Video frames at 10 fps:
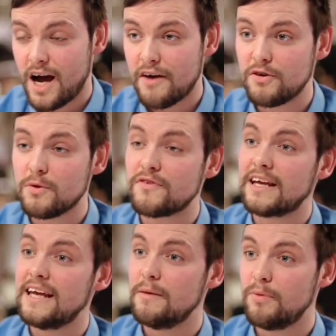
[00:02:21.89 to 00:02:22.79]
A few of the
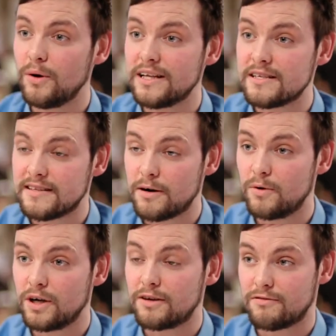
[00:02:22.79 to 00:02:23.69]
key points that
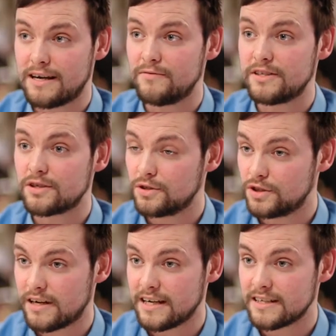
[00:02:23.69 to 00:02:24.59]
we'll look around this
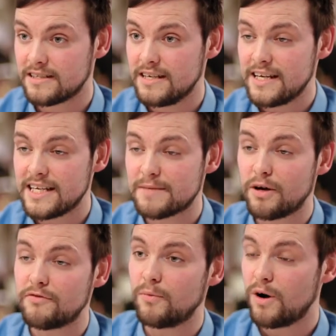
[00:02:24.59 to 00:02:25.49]
contract is
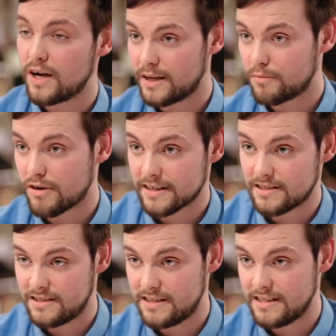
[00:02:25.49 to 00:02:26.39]
both the working
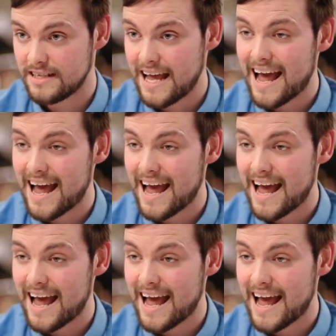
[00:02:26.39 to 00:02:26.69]
practices